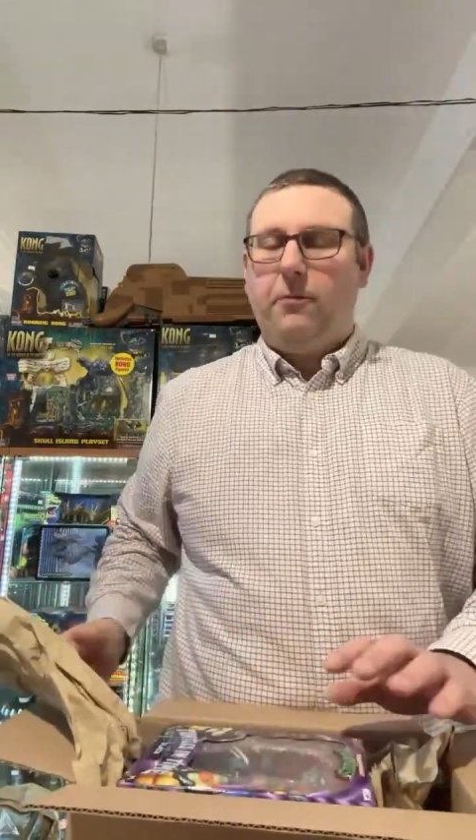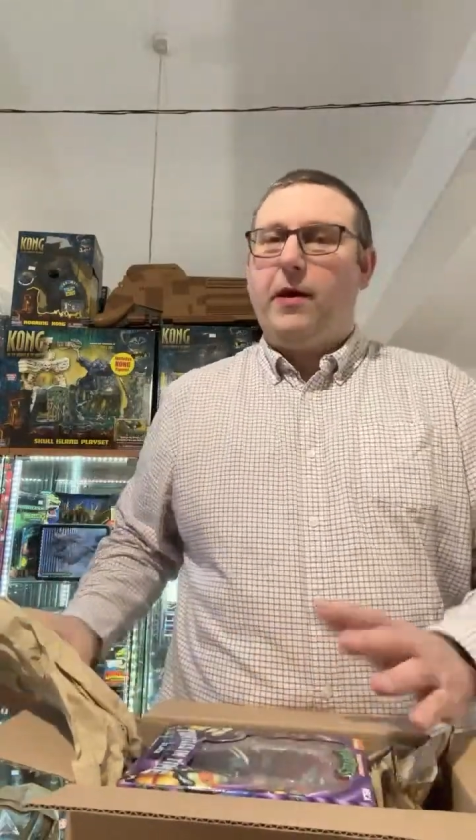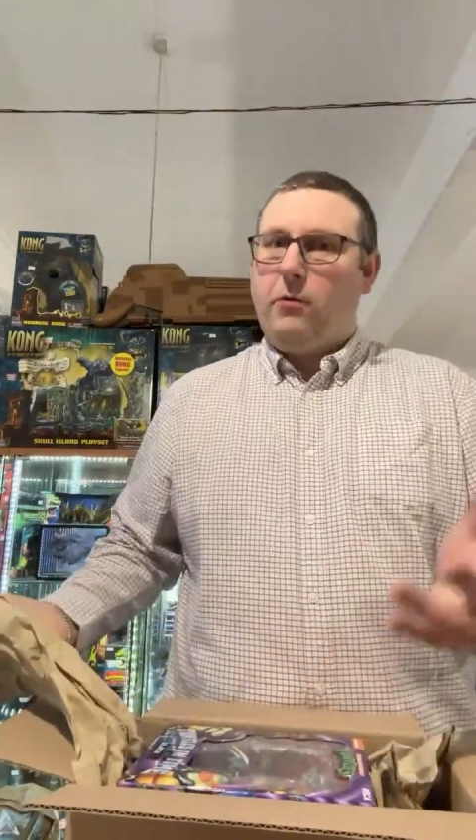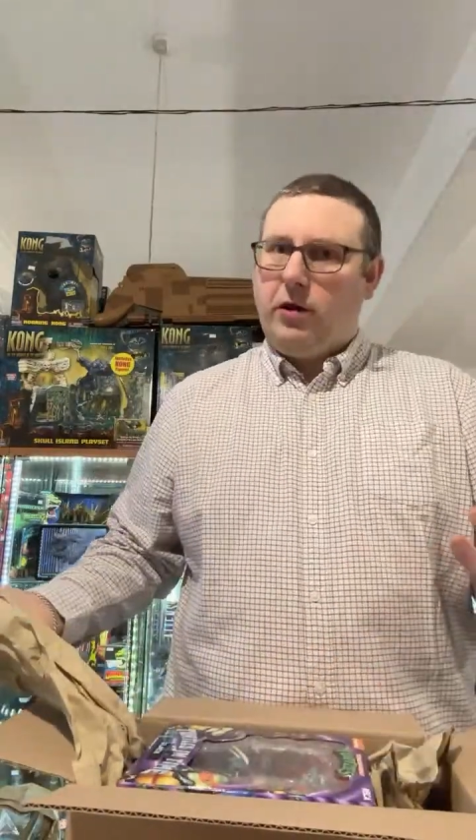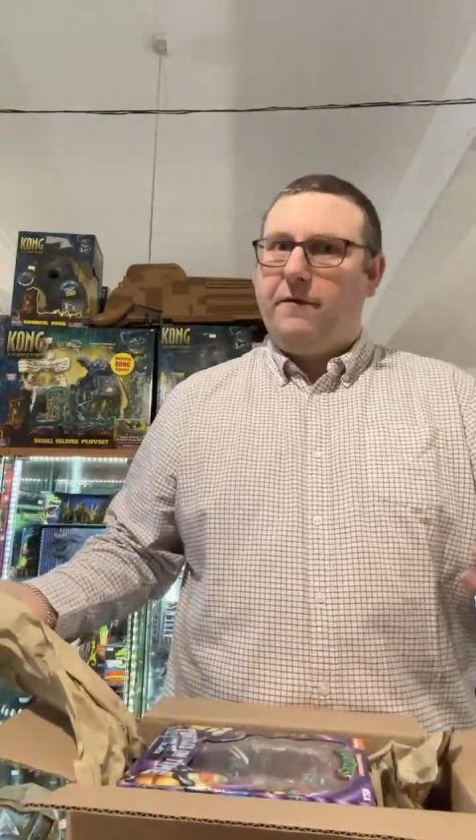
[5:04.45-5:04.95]
be
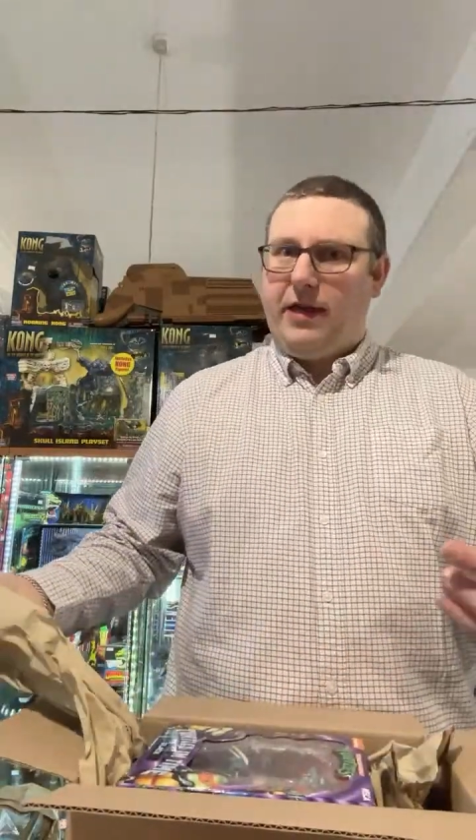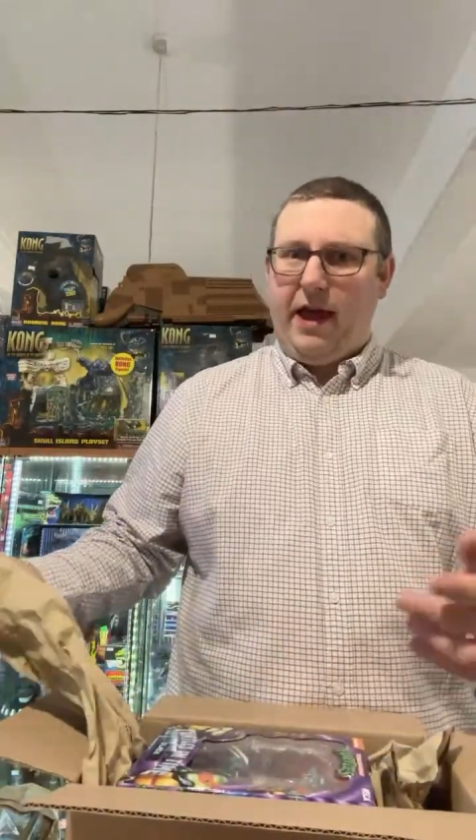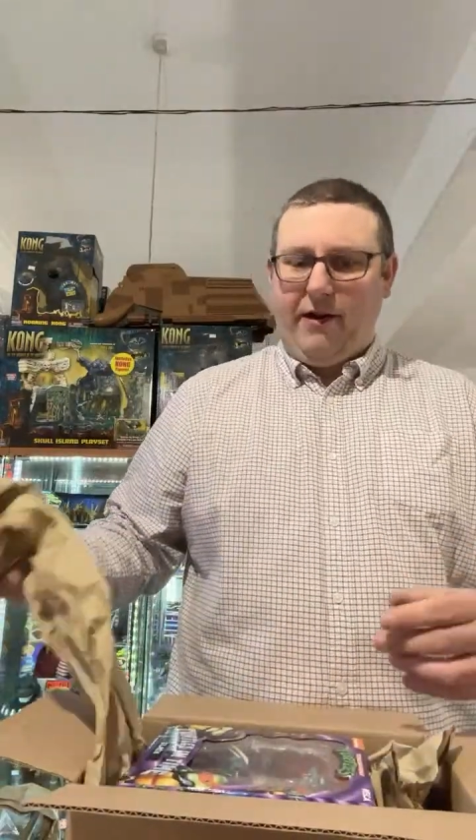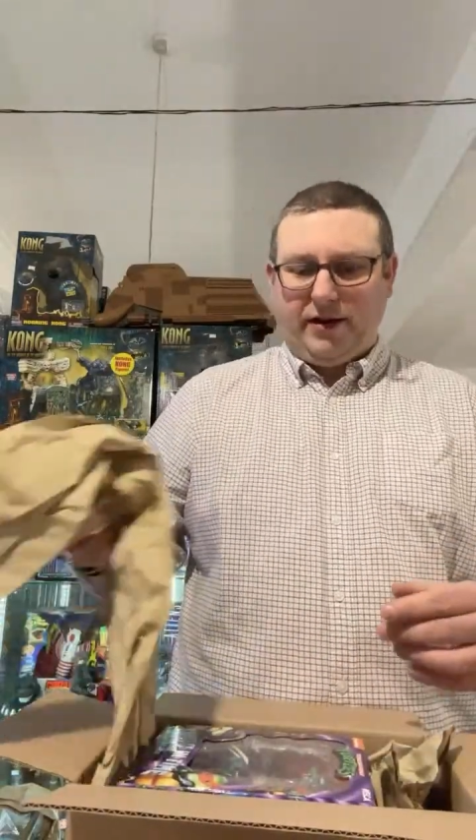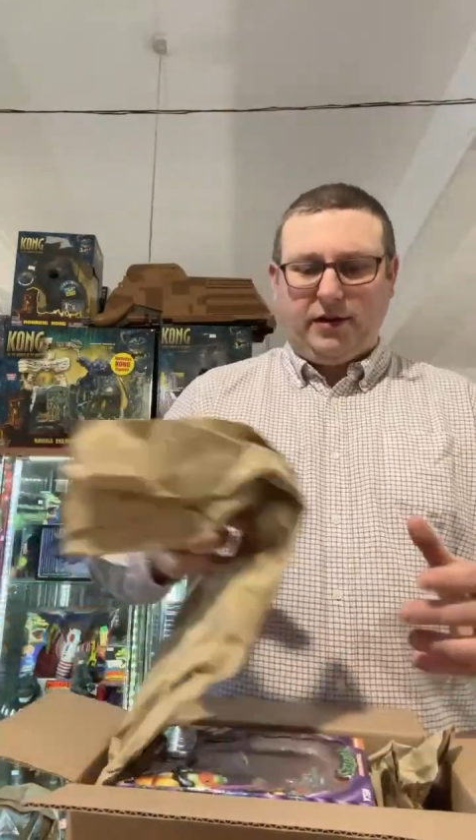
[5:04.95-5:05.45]
one of their
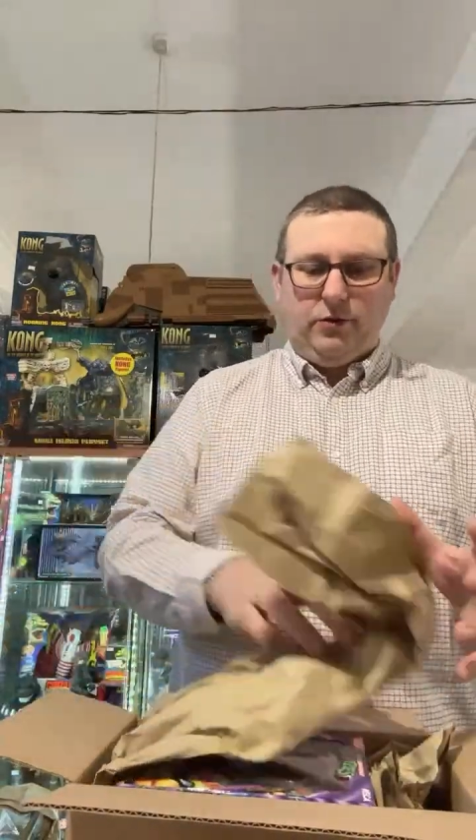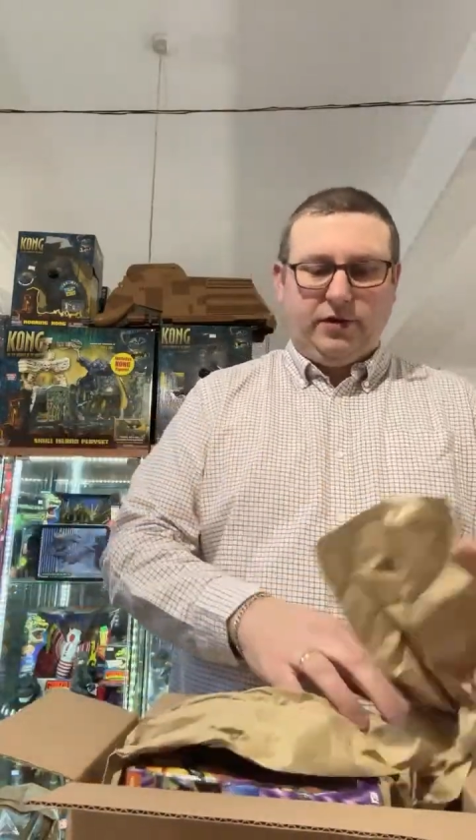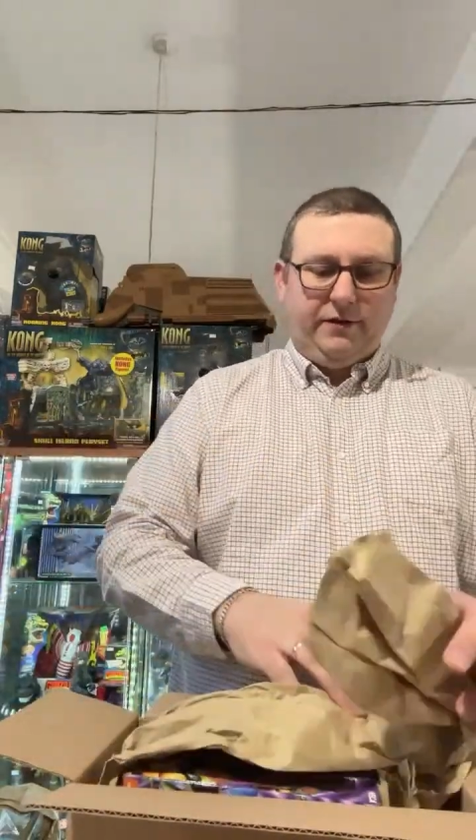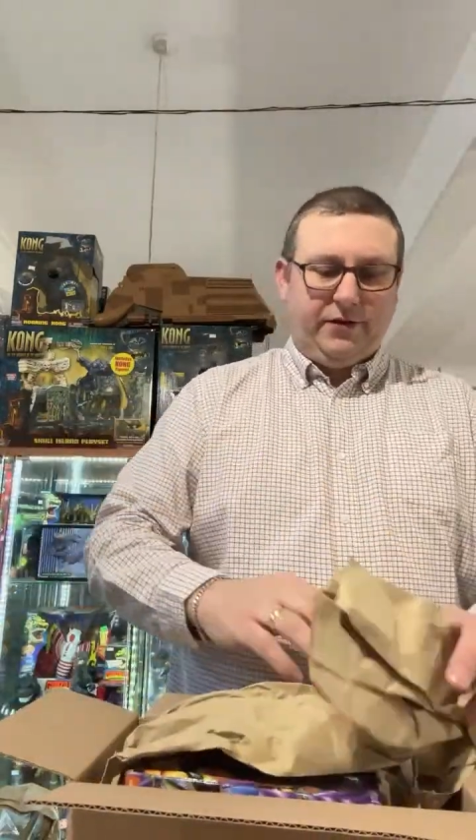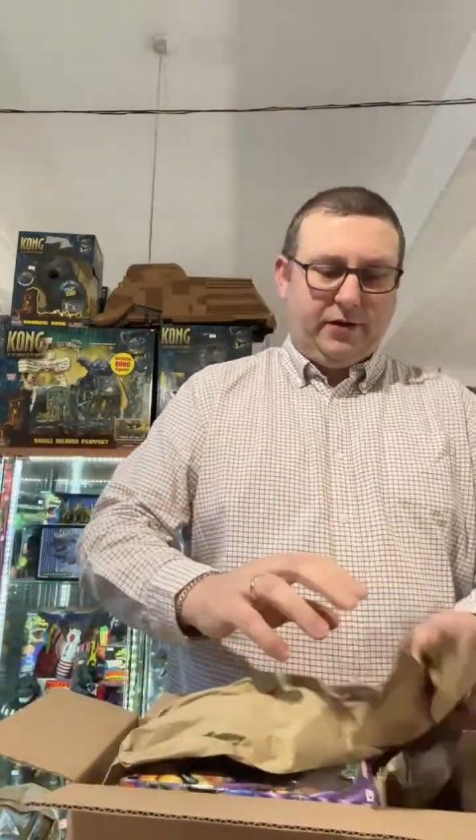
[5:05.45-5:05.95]

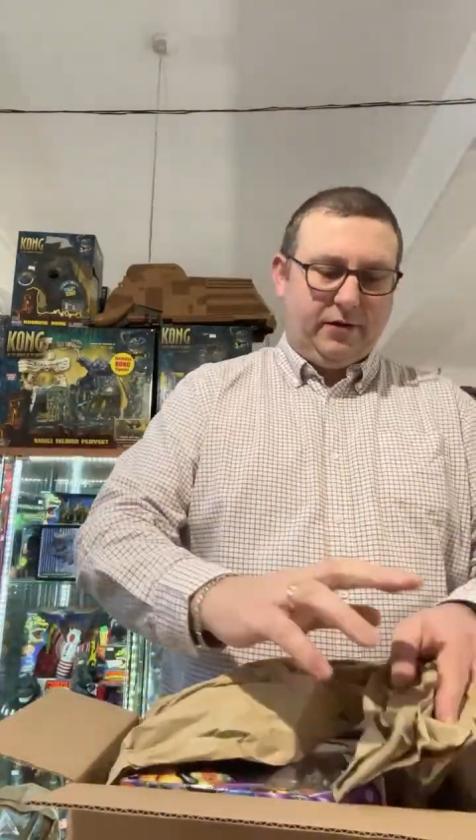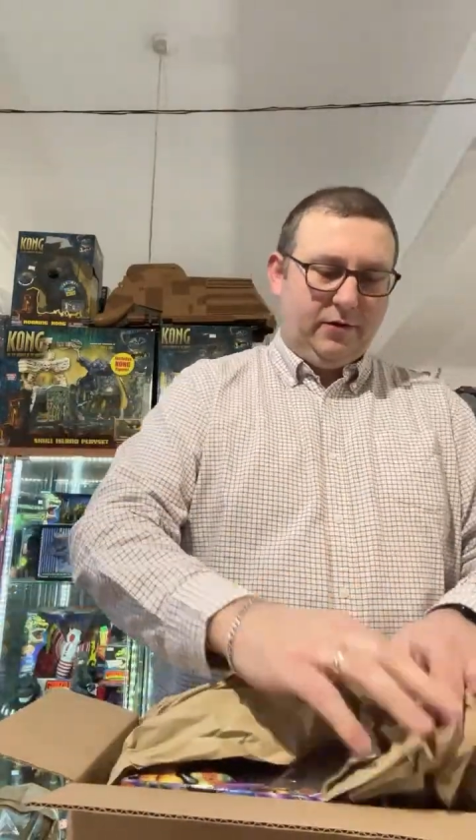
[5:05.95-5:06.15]
exclusives.